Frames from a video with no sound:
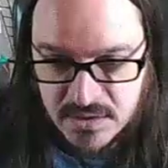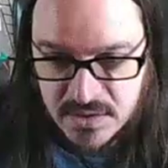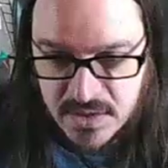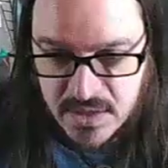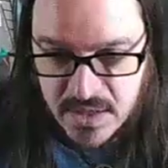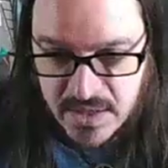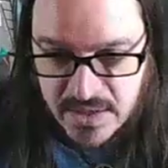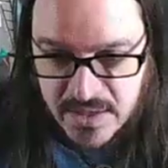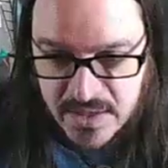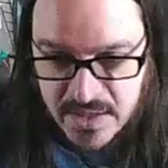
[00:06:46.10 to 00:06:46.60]

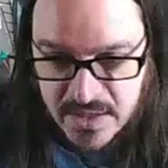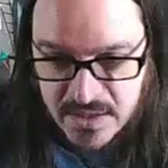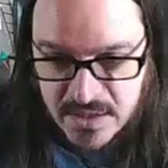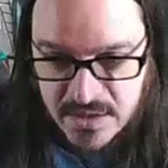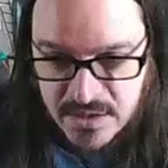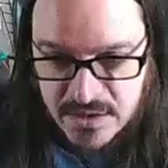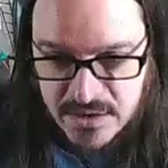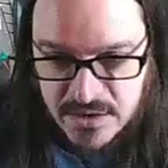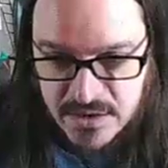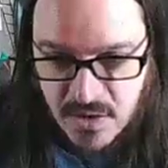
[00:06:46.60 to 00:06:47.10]
and then
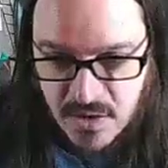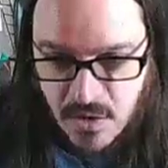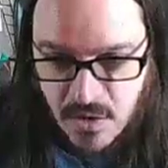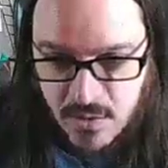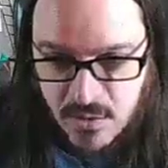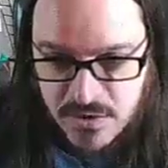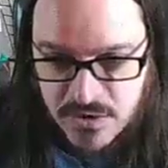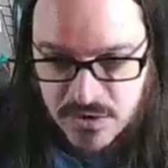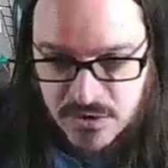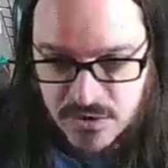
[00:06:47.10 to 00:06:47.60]

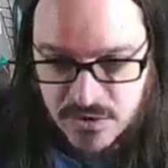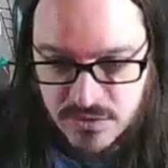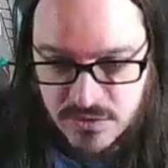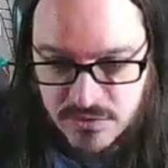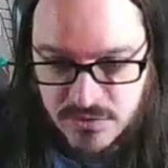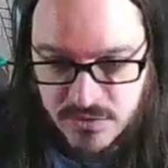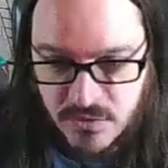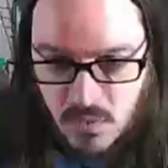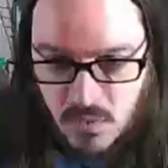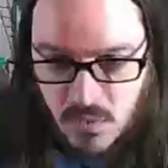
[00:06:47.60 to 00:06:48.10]
always use your
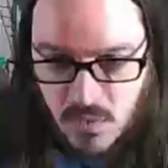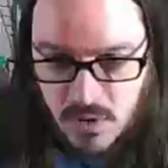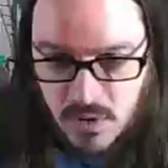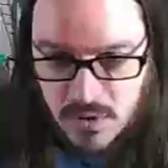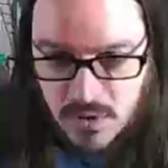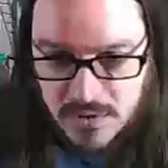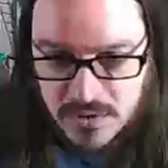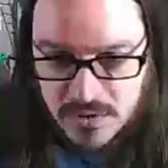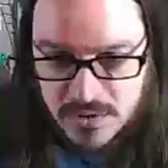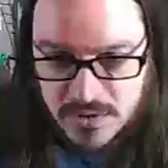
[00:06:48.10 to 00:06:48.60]
4
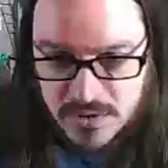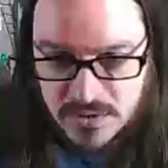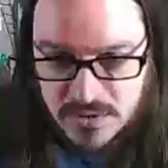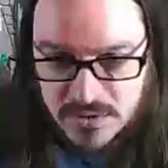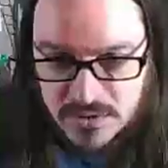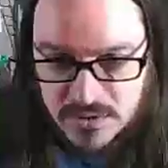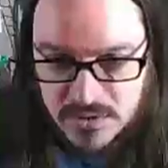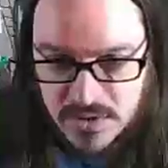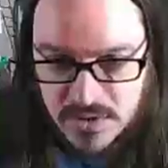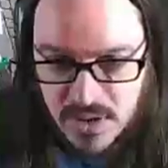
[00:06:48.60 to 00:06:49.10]

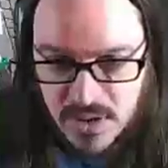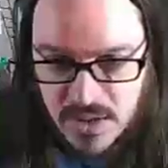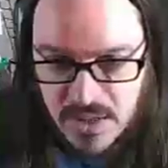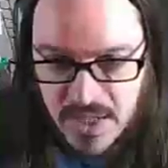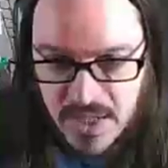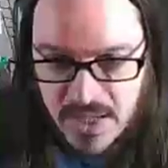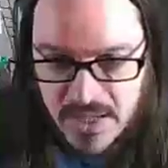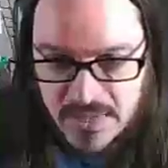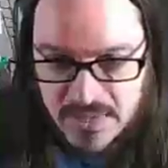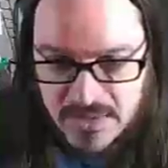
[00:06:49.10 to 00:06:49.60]
a
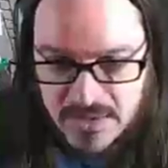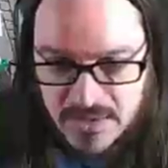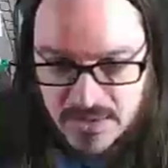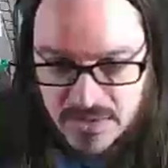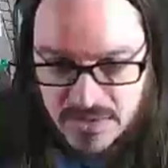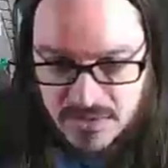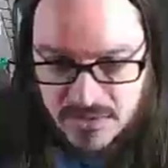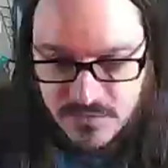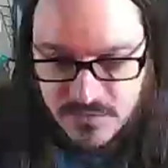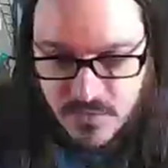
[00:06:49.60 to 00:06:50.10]
lot, because
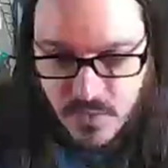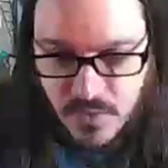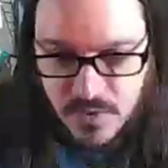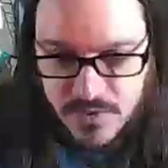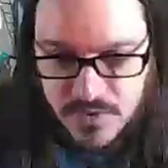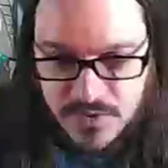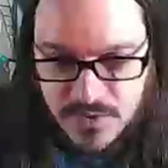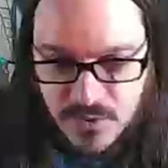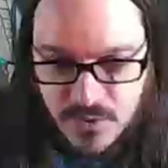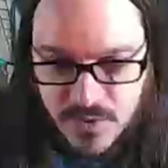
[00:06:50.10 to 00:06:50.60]
your 4
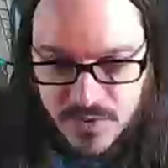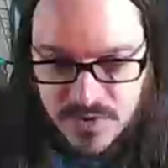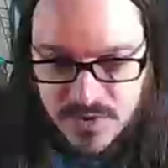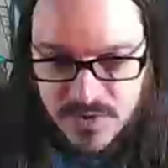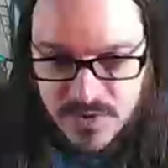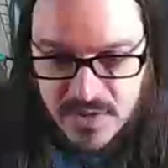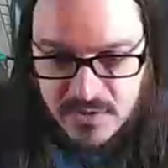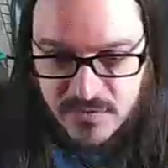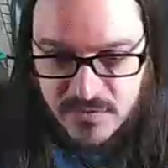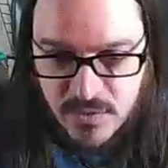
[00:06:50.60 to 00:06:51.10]
is going to
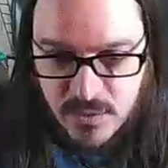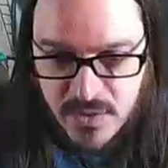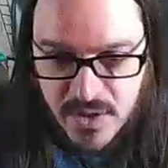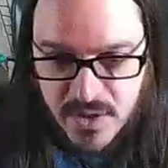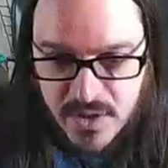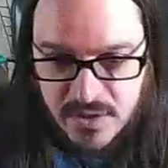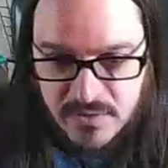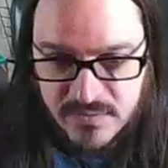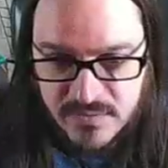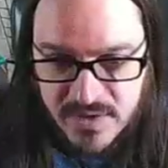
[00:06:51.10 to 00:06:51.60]
give you a lot
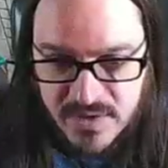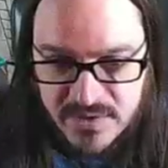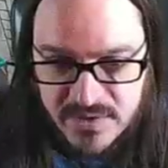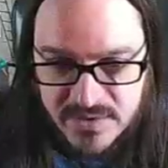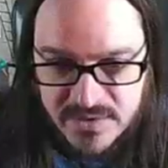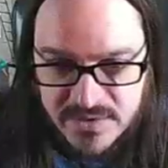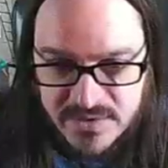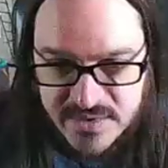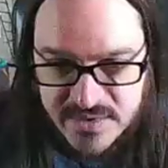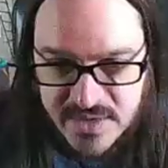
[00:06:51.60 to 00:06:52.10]
of defense.
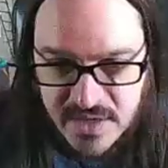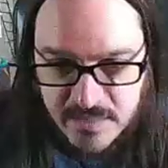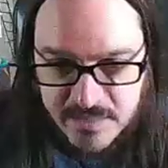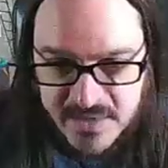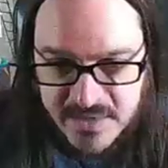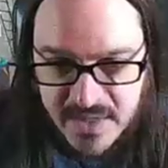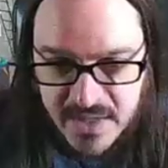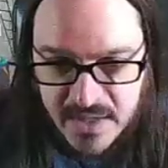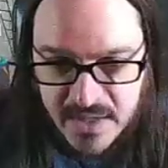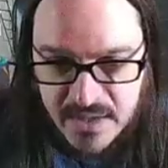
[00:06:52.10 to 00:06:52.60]
It's the same
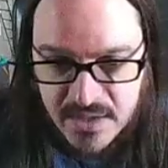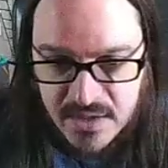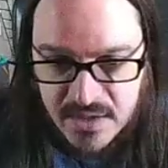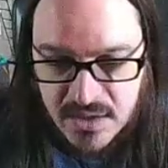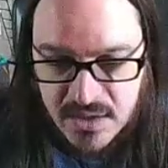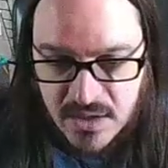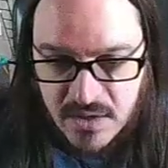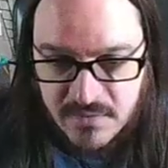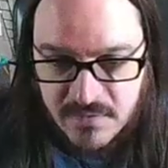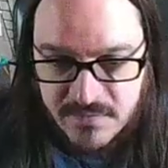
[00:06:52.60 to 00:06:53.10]
thing.
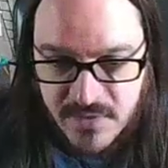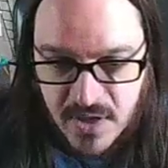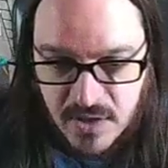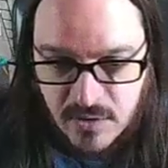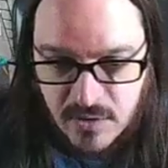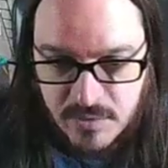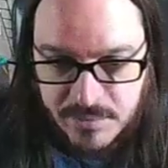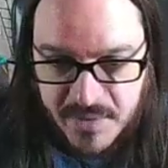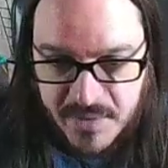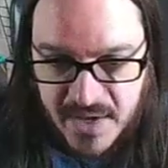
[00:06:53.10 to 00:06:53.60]
Follow
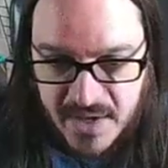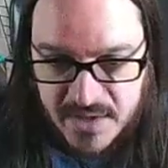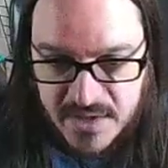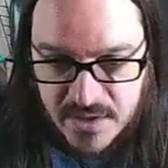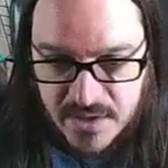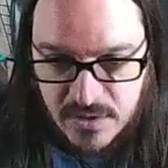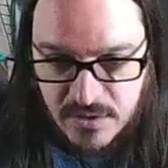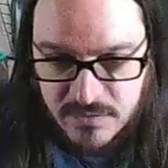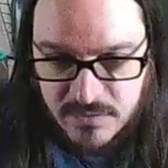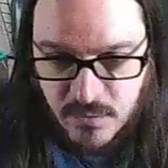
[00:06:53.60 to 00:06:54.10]
him back
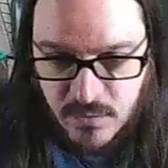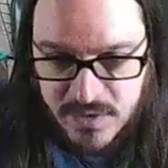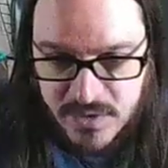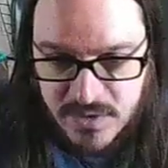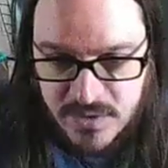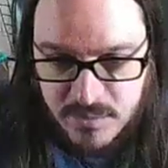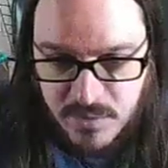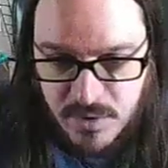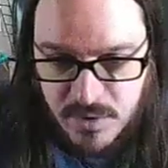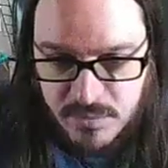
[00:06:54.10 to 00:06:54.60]
here, avoid
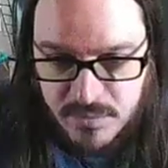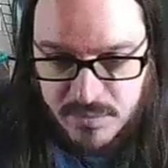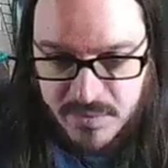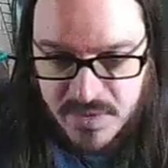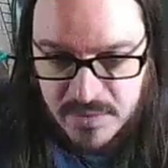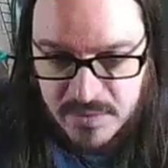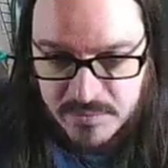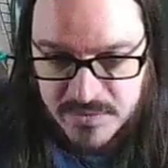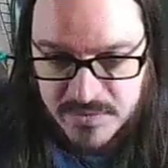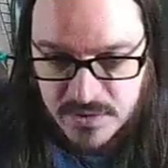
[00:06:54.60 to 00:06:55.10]
the purple
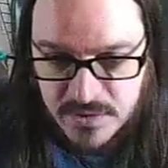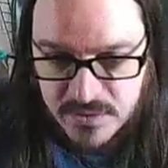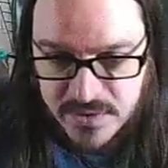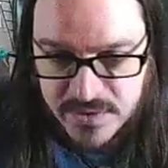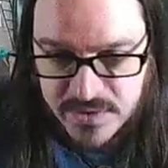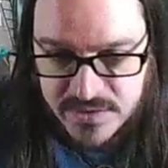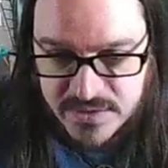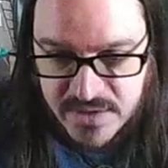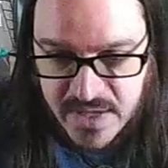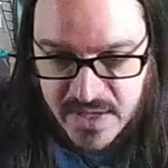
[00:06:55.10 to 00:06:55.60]
beam so you don't
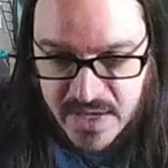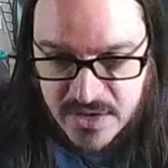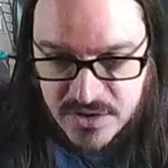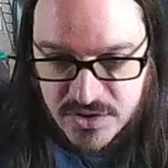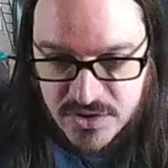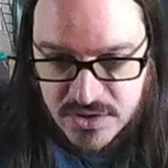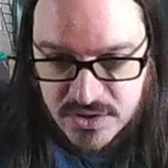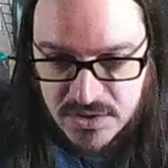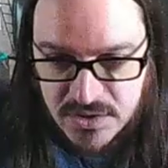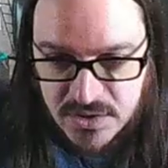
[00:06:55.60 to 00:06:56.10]
get
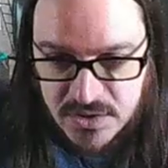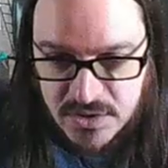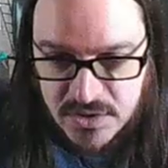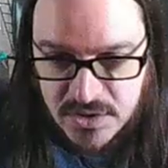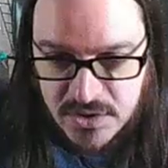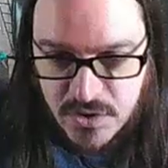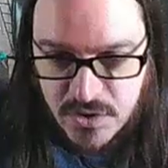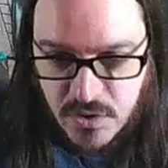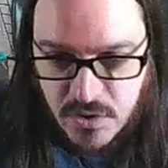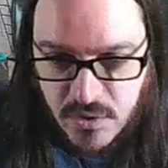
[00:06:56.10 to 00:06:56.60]
slashed.
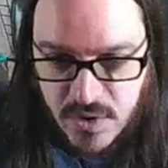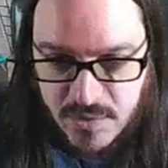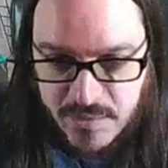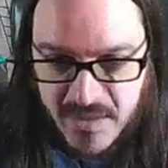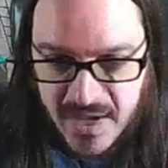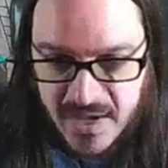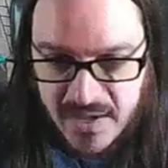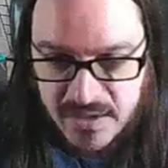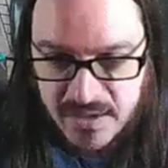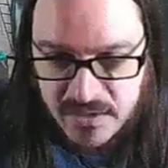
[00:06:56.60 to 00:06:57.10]
Go right
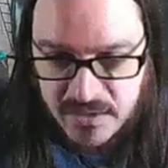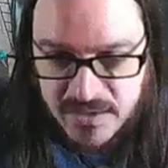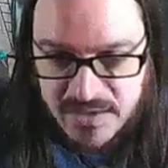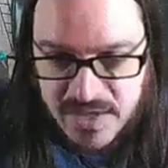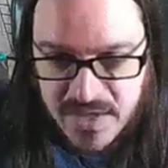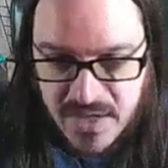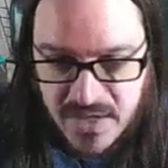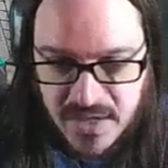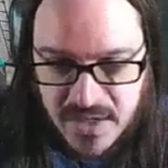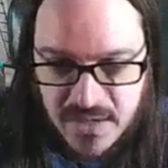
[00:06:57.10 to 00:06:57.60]
back into
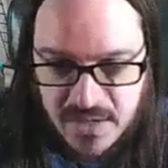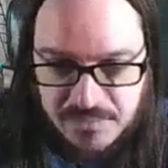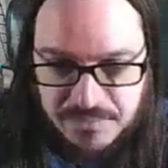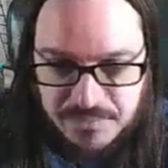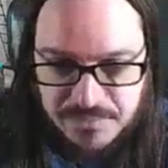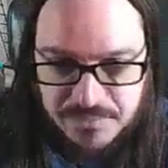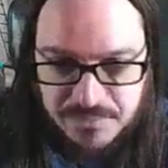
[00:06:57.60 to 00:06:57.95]
attacking him.